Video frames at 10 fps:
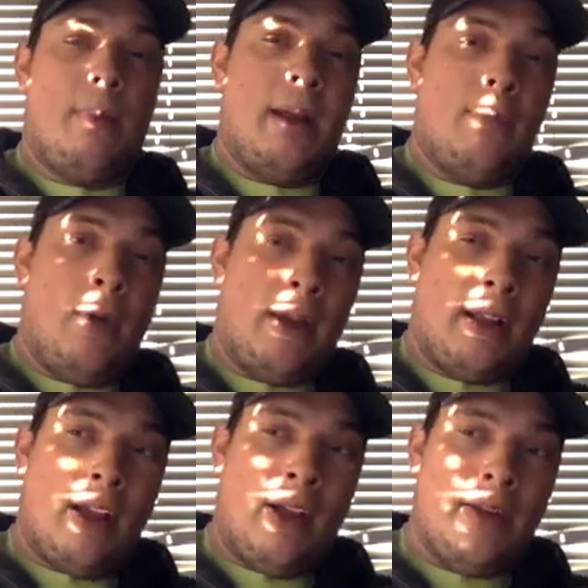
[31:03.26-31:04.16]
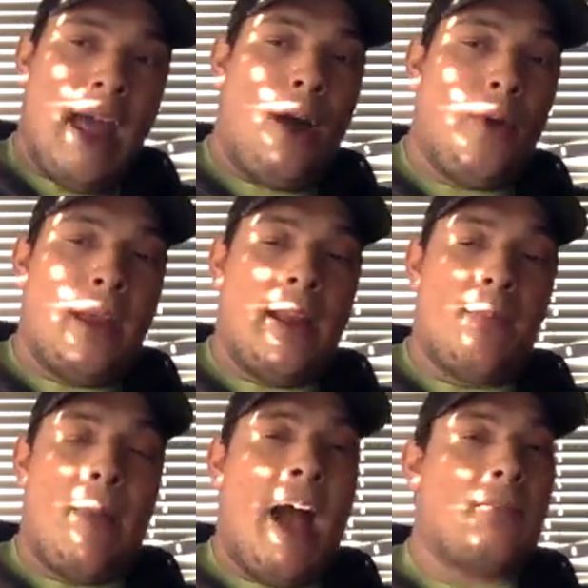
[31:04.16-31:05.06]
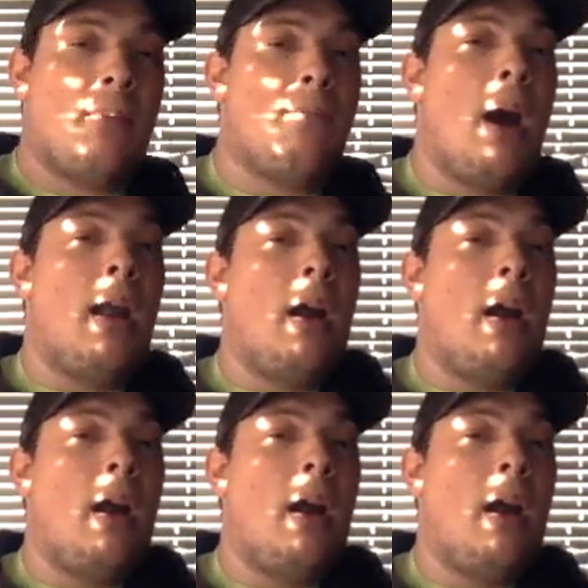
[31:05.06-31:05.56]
be to bring the gun down and impact the butt